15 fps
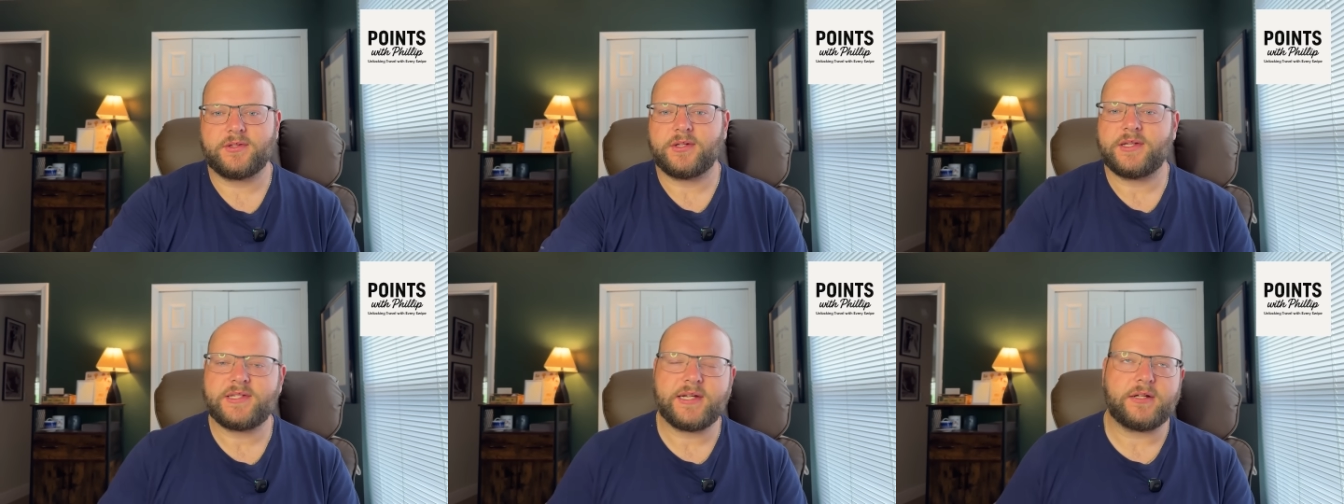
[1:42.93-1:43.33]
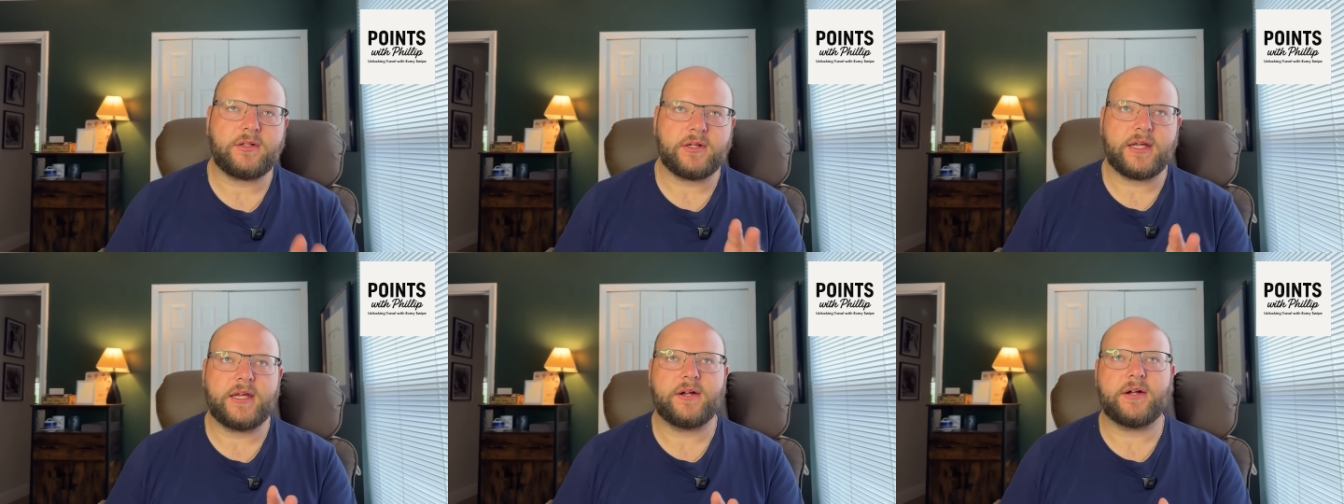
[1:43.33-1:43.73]
So let's take a
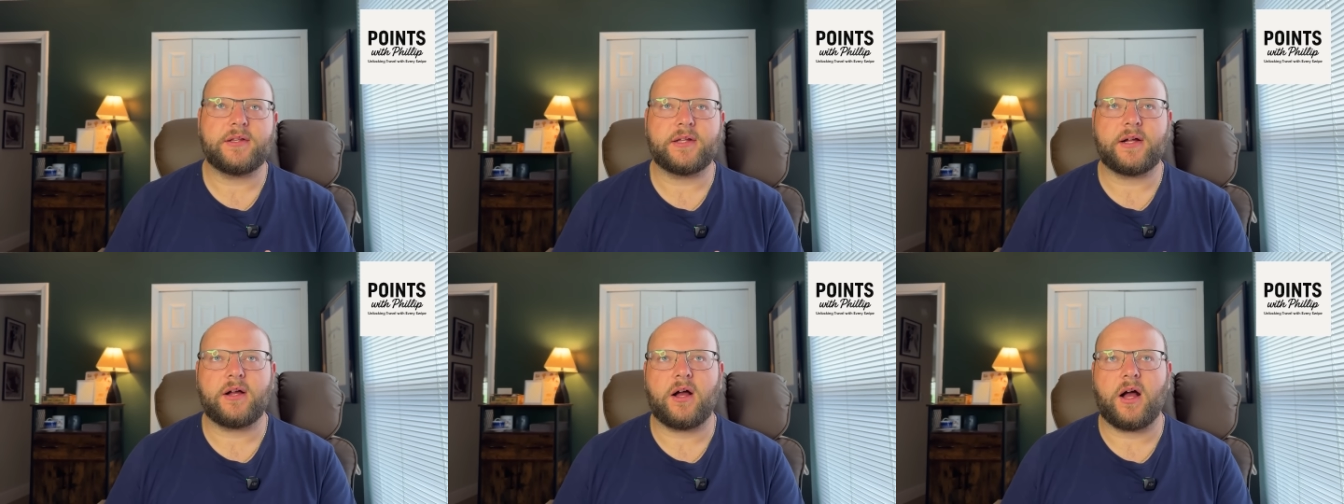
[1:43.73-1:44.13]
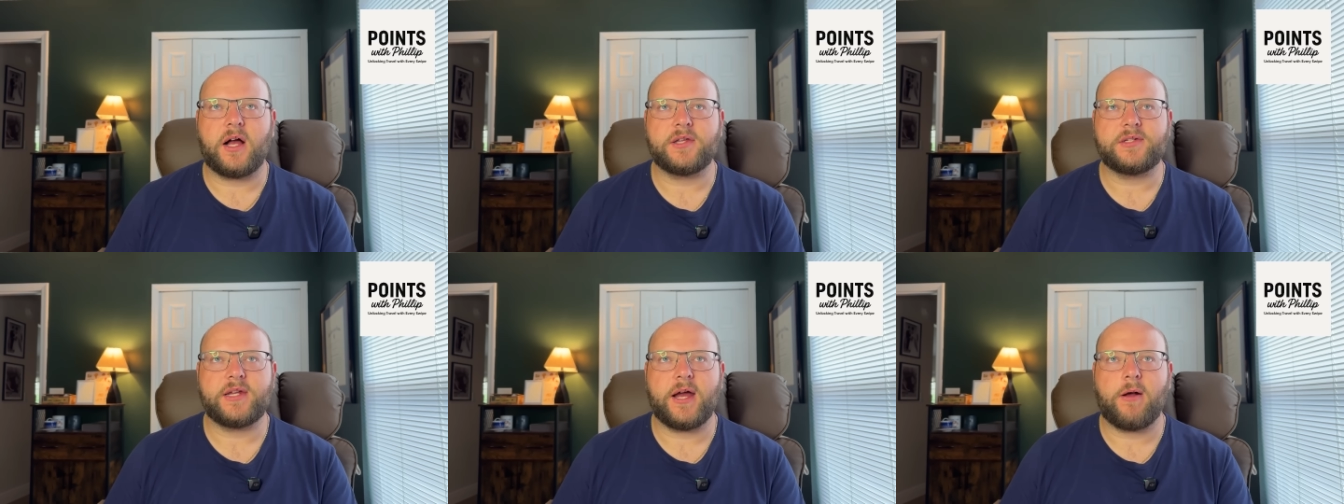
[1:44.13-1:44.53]
look here at the
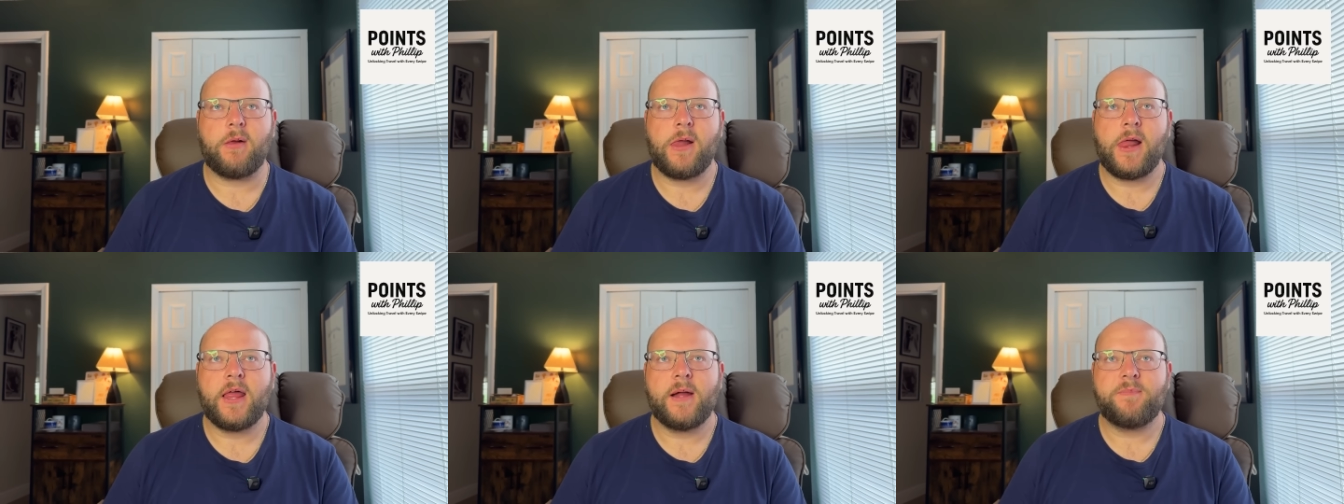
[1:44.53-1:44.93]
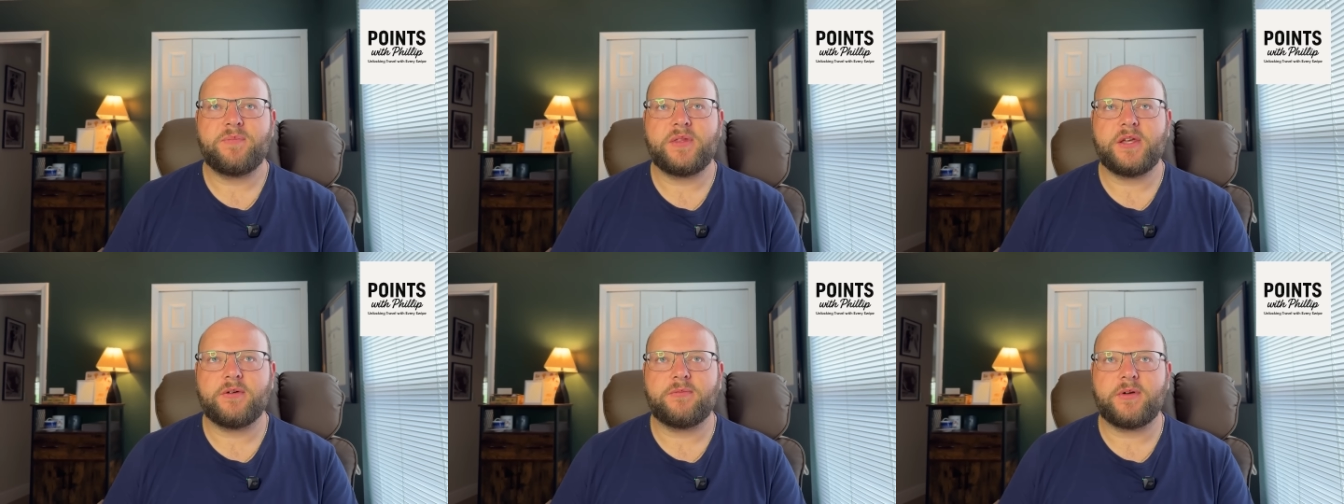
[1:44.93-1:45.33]
cost. Now,
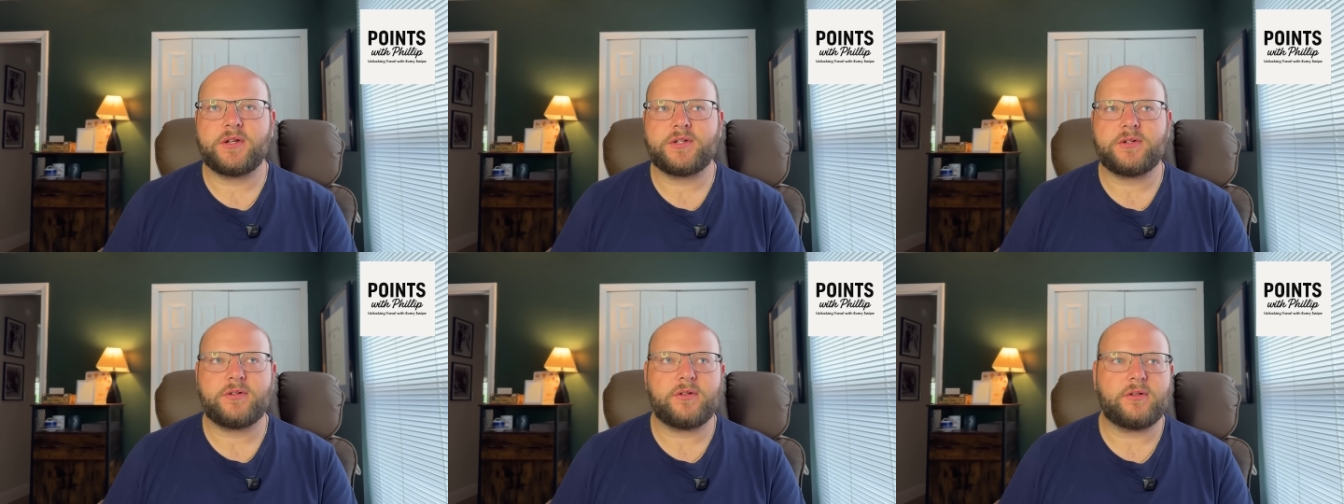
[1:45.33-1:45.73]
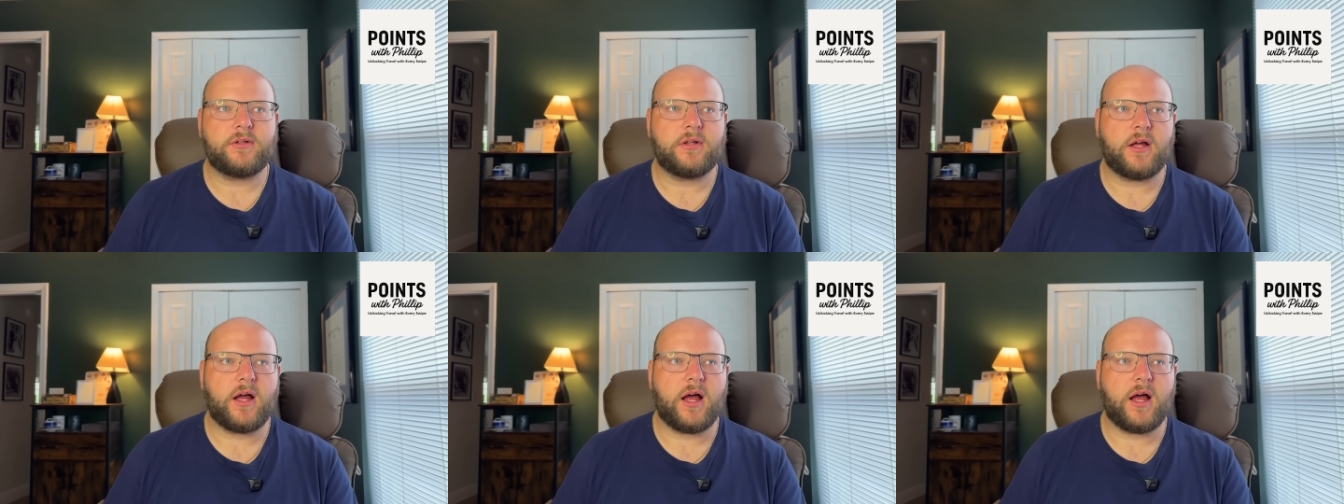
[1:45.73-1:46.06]
the original,